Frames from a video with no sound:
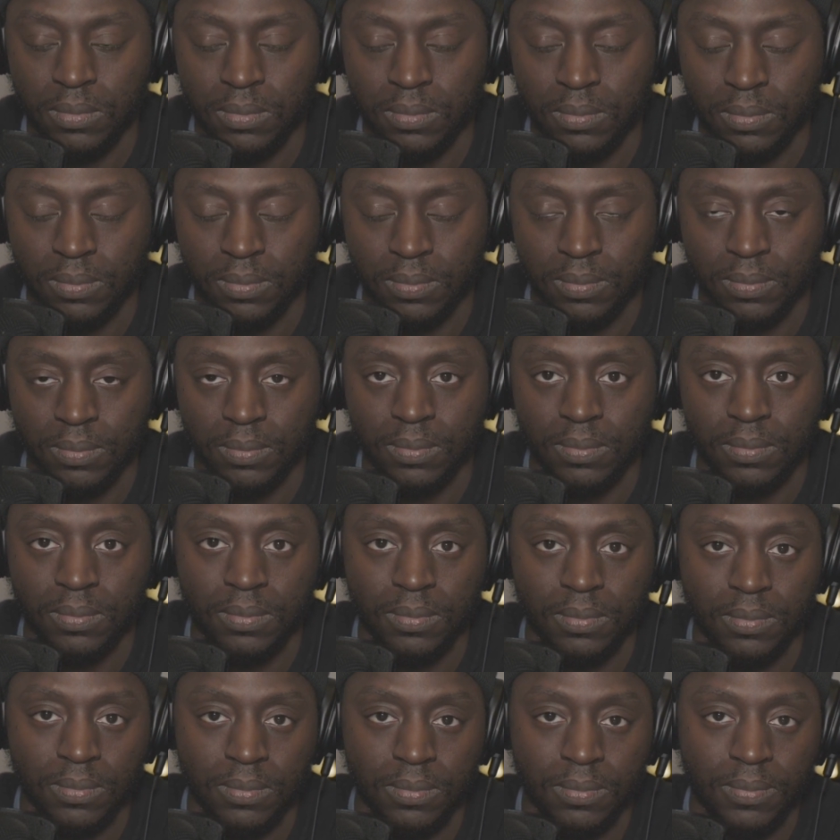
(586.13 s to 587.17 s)

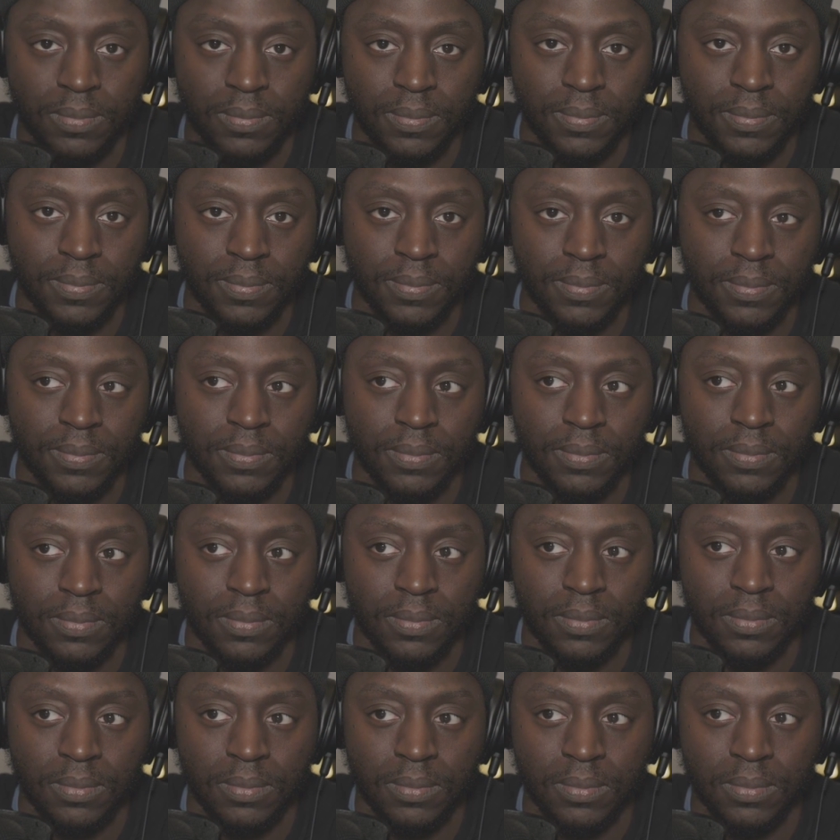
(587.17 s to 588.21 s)

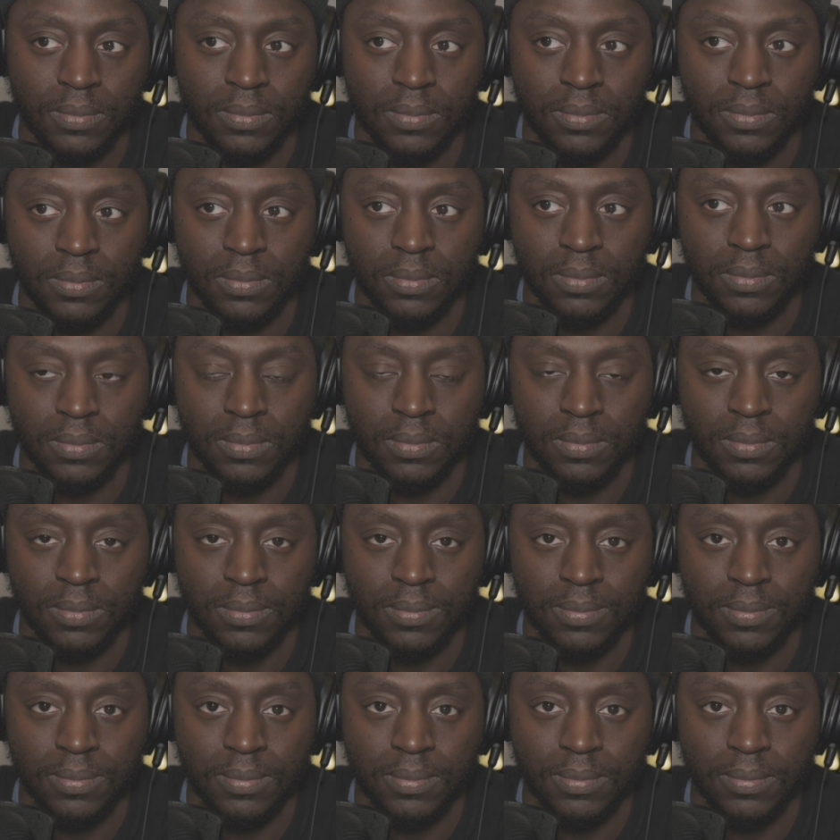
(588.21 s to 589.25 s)

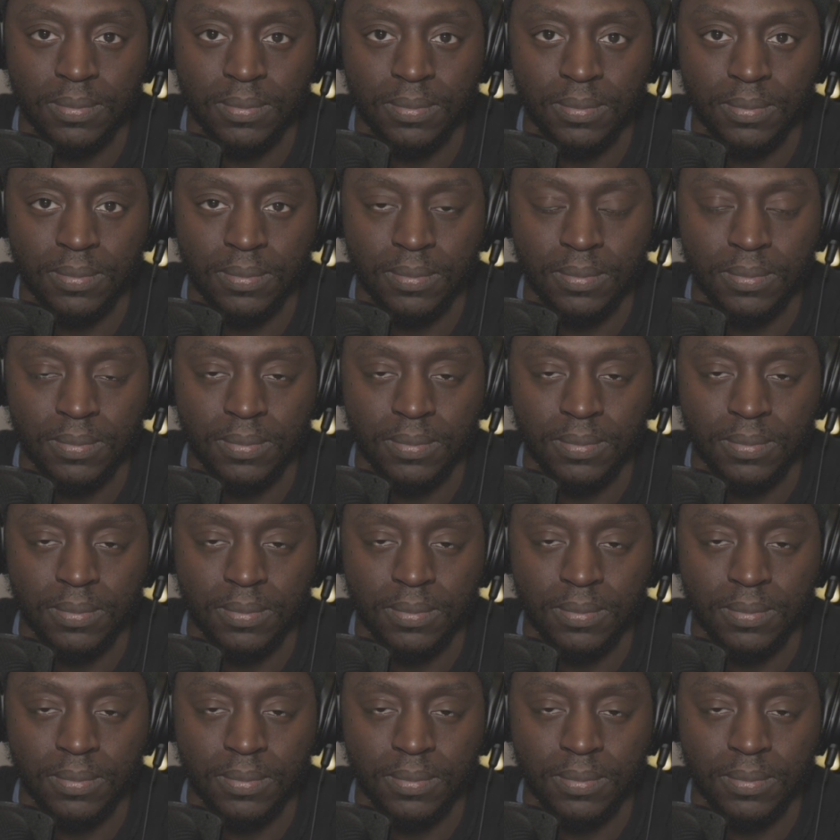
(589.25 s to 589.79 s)
The person shown says nothing.